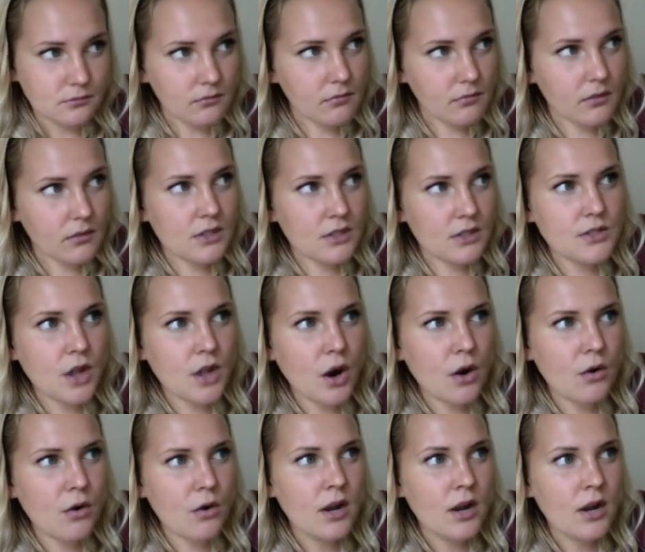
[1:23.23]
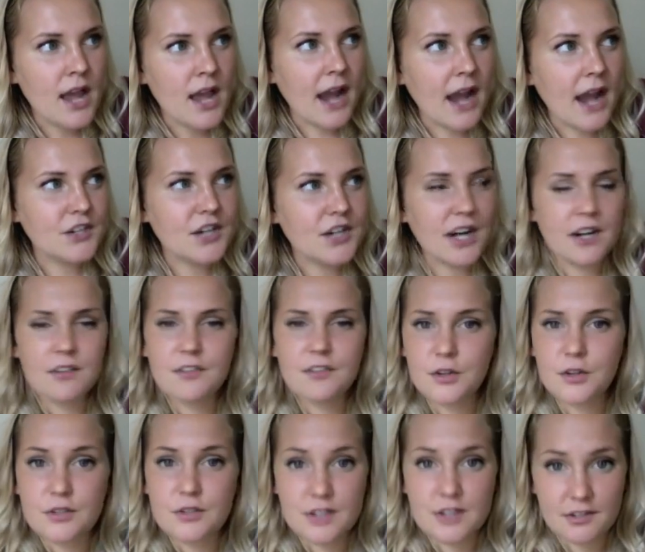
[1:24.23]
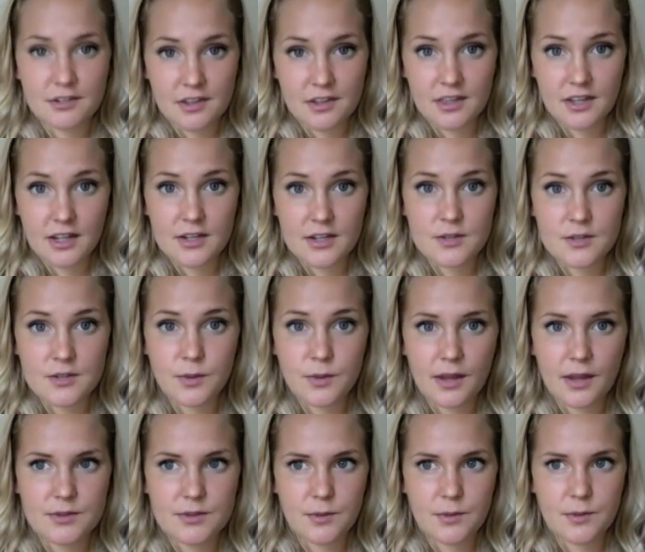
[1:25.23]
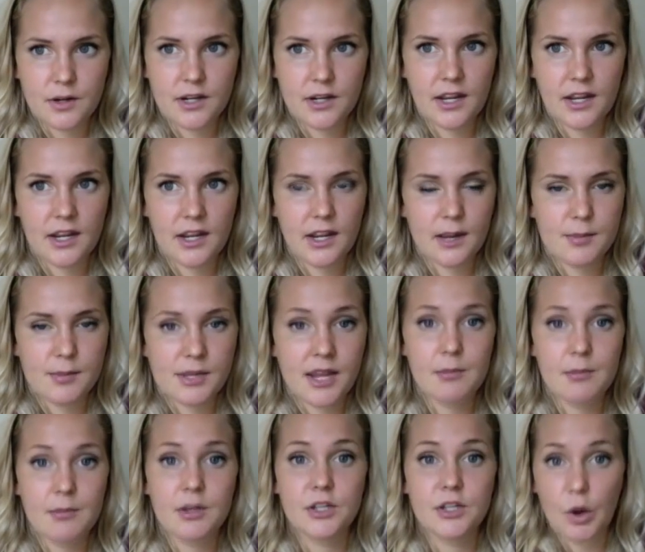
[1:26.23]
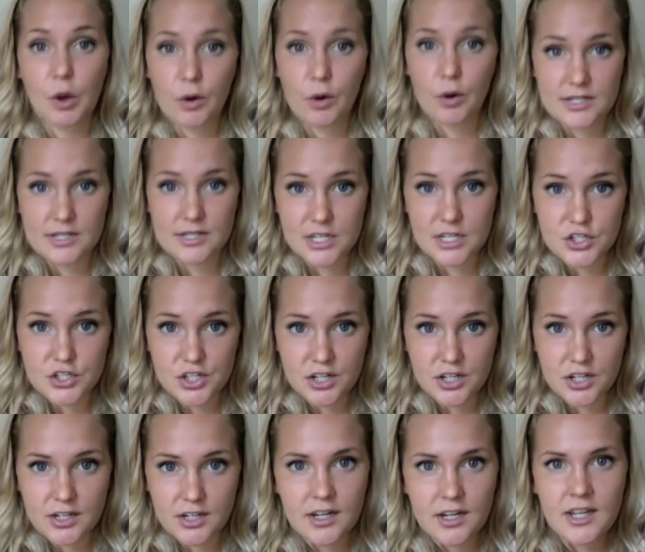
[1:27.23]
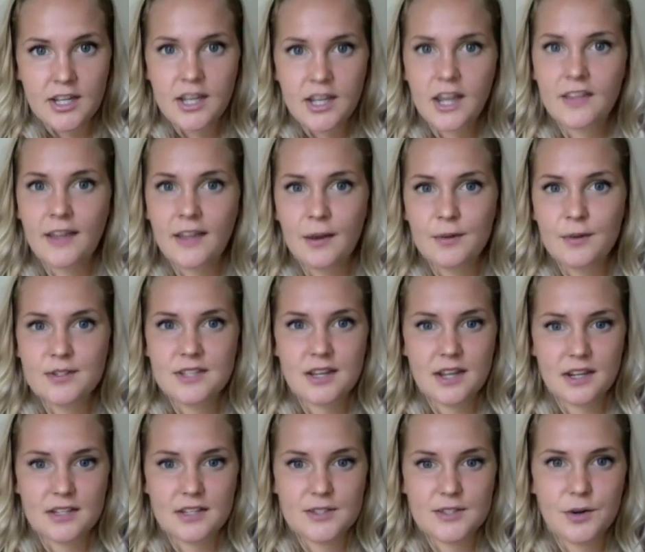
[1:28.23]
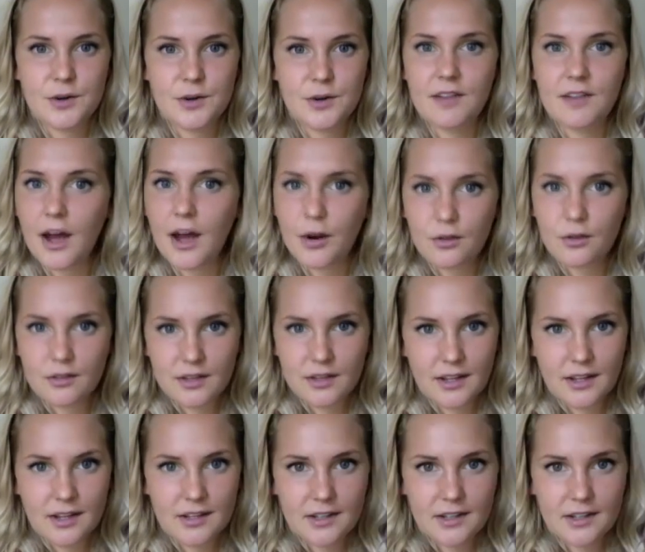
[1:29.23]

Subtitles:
So I tried a few different things while I was working. I became a yoga teacher, and that was a nice sort of outlet to